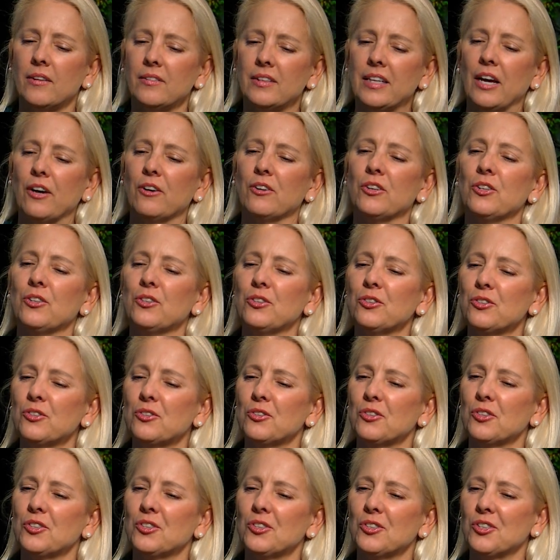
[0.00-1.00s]
Now, you use
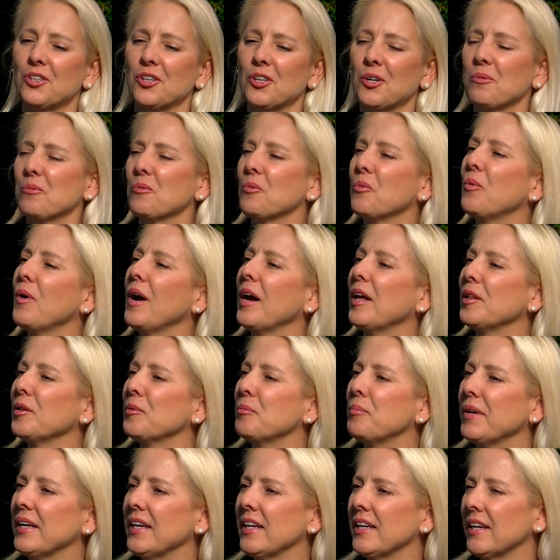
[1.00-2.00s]
the term
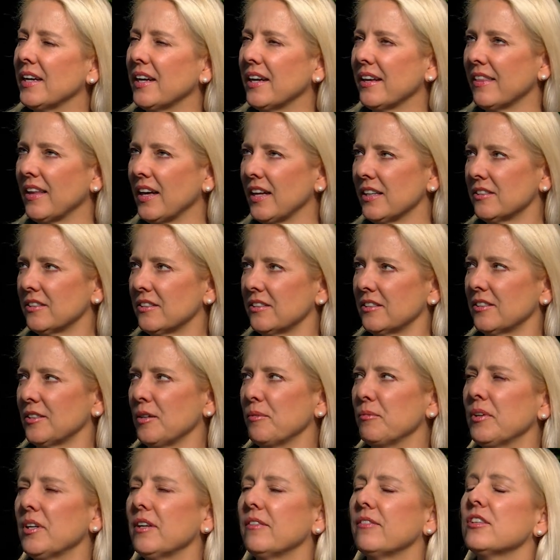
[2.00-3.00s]
well-being. That's
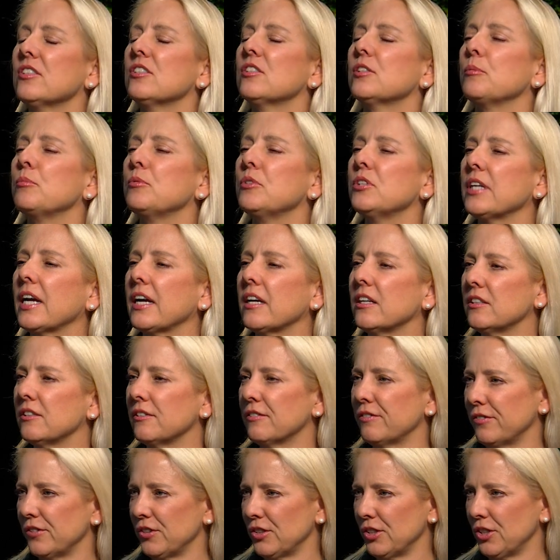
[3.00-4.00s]
somewhat of a
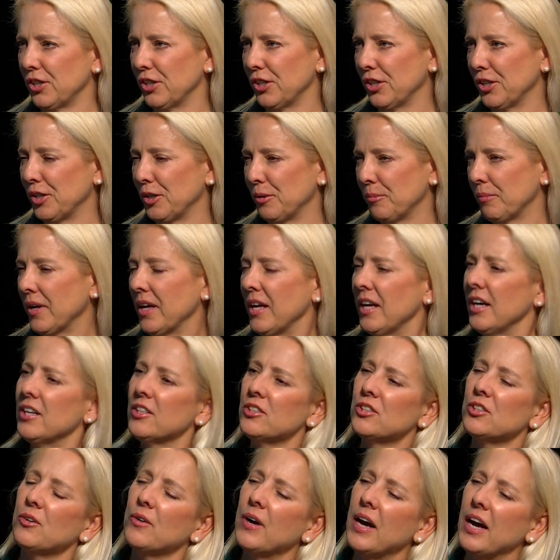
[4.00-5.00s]
subjective term.
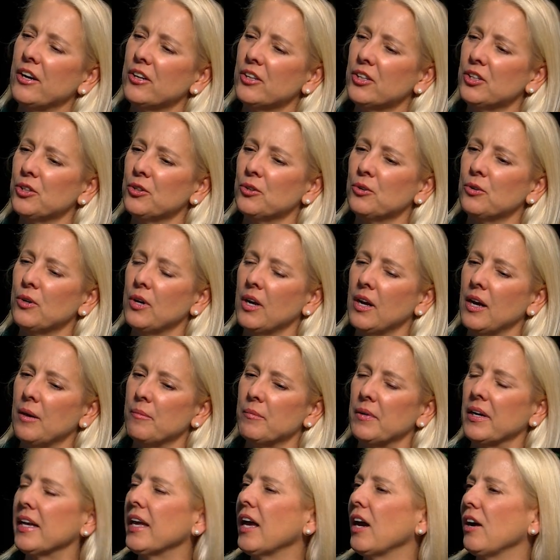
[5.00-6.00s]
So how do you
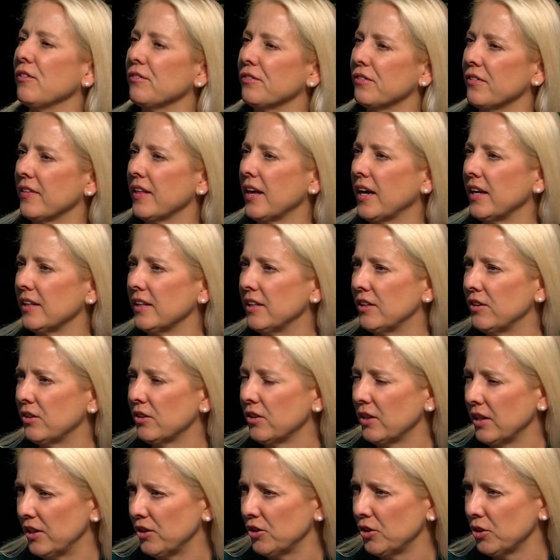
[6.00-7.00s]
account for that
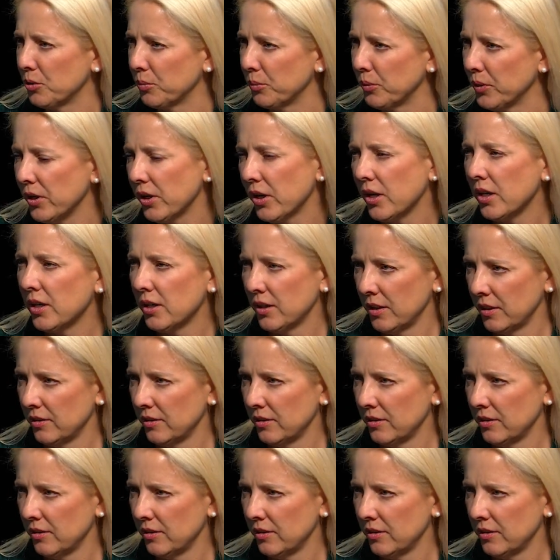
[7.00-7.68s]
in your work?